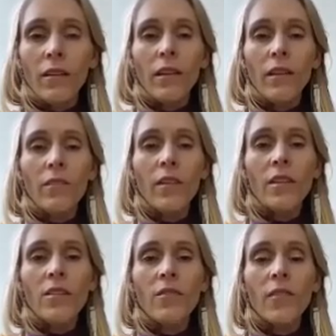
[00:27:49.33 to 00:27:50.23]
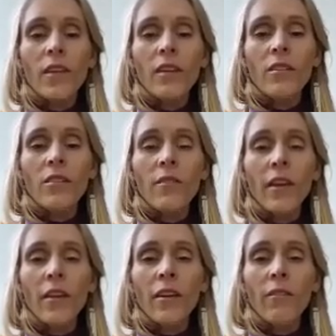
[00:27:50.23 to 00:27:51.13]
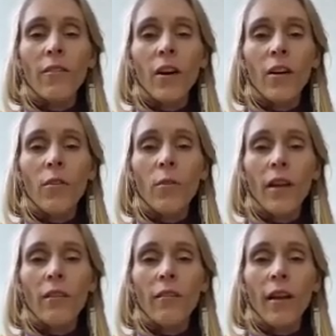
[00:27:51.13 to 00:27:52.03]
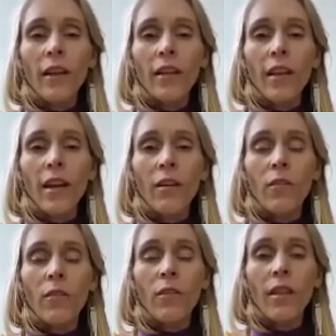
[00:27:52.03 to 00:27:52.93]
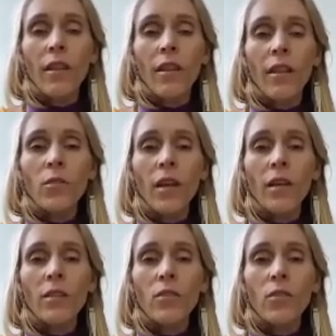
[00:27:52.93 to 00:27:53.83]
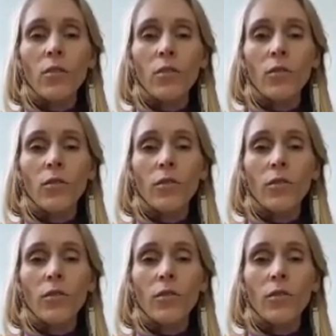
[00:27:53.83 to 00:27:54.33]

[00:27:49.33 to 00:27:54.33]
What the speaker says: And if this feels very far away right now, that's okay too.